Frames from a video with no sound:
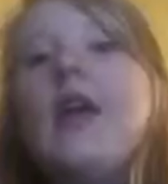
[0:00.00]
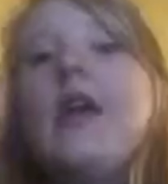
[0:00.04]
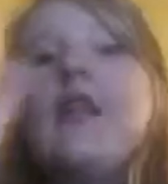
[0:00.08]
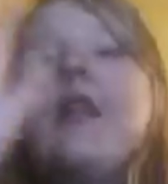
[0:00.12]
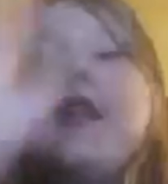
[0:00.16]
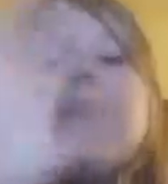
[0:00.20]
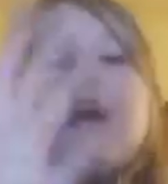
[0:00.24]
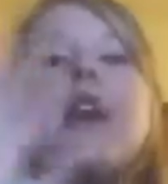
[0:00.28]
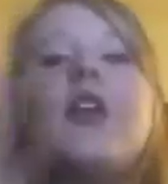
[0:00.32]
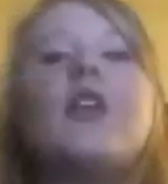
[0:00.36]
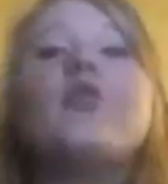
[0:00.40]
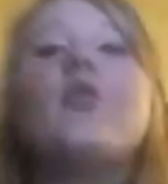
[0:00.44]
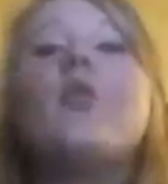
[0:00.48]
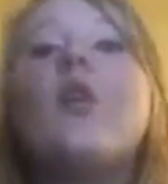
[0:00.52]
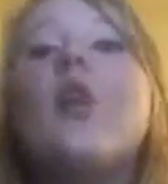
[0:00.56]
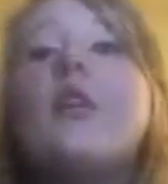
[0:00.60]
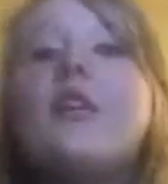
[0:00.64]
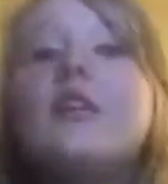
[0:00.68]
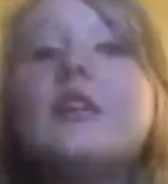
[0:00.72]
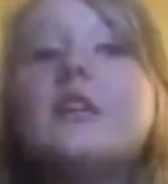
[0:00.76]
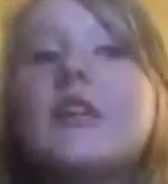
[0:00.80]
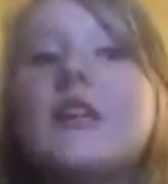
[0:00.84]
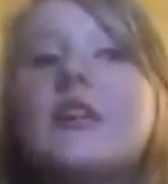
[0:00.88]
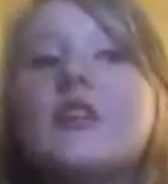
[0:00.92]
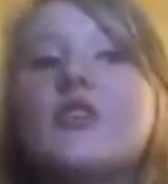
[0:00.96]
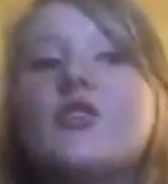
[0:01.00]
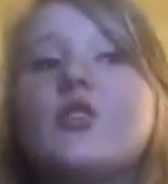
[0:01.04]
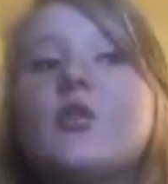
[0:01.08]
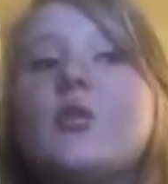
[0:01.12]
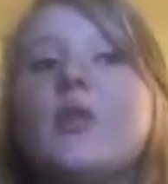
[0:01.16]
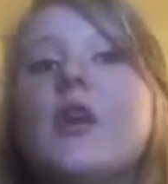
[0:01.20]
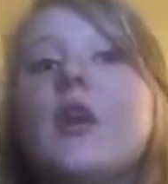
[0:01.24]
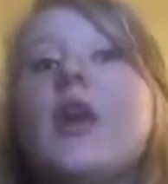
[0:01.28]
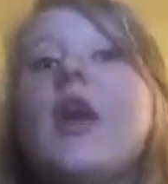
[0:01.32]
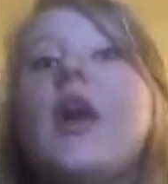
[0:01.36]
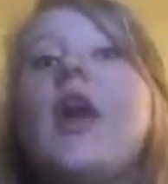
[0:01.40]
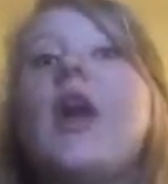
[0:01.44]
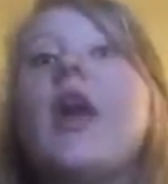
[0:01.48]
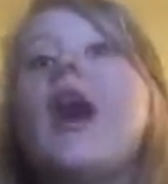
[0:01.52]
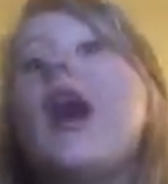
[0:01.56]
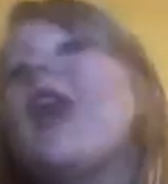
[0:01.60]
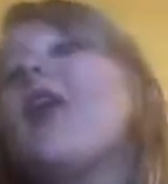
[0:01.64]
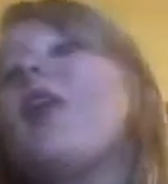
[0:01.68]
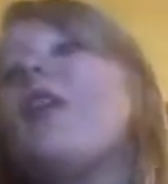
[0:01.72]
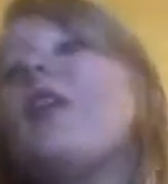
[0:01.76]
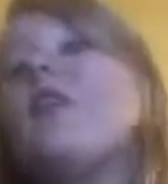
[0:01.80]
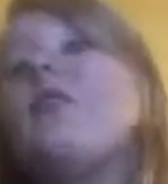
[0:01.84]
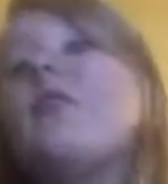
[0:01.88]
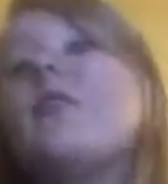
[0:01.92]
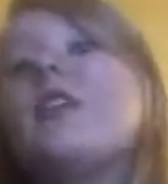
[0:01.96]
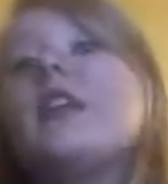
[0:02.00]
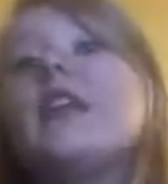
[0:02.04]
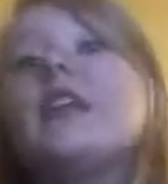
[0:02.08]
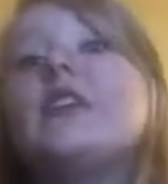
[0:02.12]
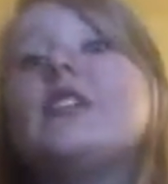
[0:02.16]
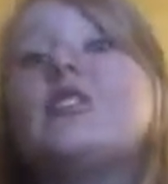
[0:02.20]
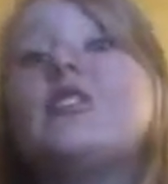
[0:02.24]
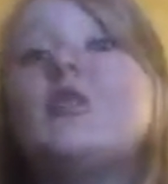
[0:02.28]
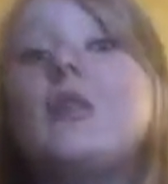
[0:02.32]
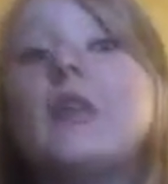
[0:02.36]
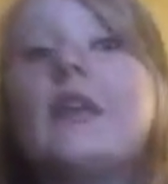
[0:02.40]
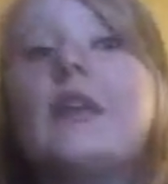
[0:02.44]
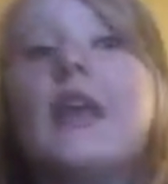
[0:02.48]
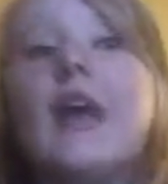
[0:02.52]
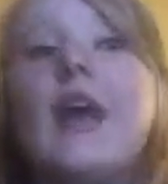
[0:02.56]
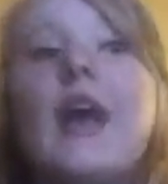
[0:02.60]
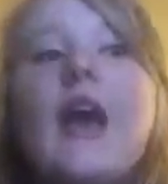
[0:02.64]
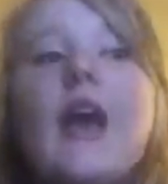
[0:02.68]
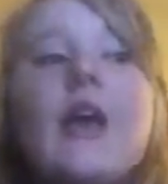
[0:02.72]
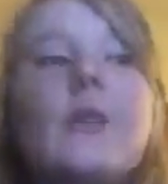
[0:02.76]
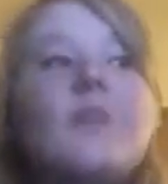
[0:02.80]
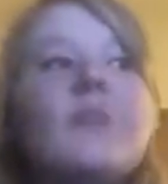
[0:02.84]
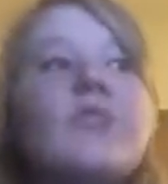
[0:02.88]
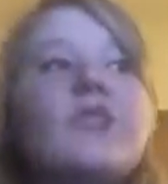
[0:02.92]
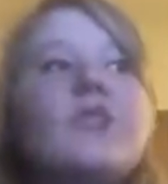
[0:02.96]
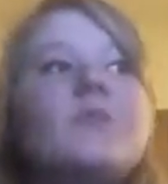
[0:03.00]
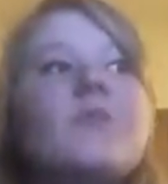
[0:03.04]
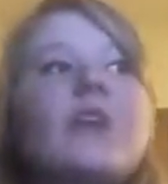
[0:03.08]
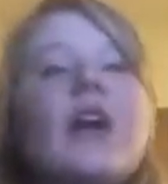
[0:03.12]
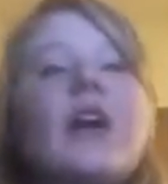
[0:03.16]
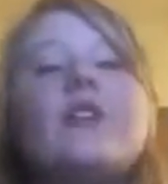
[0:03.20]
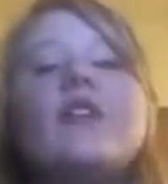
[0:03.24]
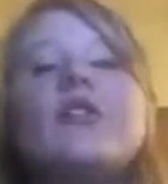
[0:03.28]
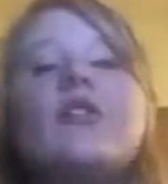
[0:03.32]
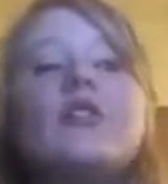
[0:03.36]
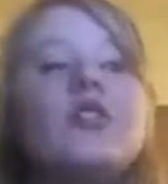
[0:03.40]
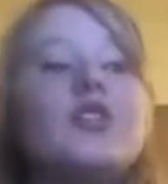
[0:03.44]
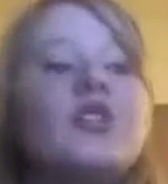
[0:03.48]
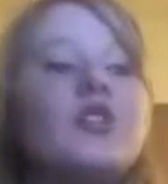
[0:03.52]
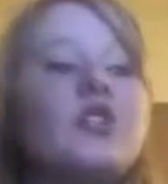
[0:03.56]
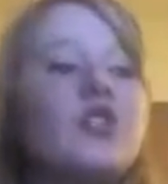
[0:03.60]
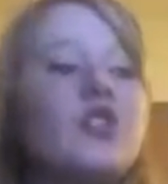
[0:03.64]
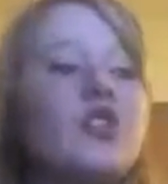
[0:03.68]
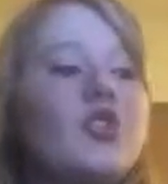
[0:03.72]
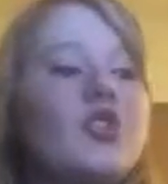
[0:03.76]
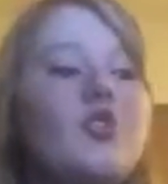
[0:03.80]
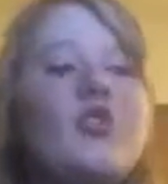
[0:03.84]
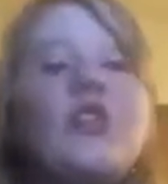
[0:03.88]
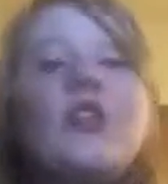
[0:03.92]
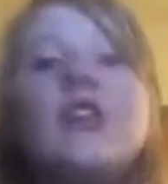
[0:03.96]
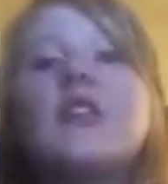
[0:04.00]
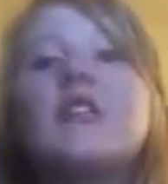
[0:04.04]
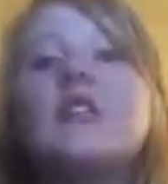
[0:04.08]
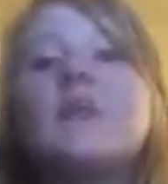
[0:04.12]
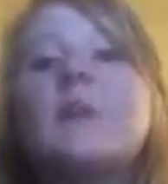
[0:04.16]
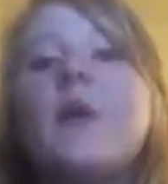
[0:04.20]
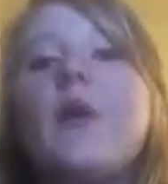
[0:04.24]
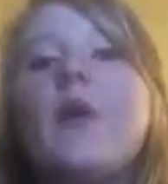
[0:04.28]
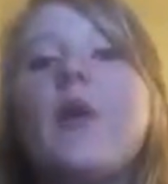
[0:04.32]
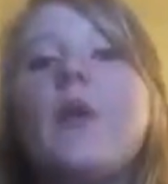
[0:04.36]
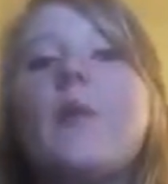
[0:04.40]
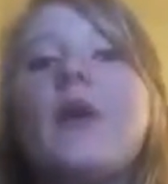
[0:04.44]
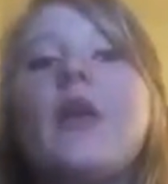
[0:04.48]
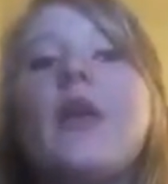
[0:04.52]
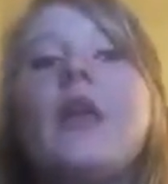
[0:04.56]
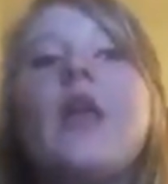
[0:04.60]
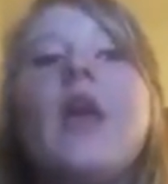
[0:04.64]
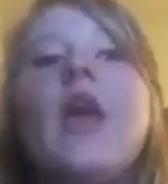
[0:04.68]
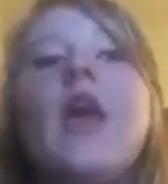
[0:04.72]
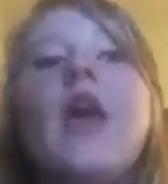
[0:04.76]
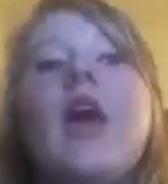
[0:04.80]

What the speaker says: and I gotta do all this extra work. And I don't feel like doing that. I'd much rather just do the experiment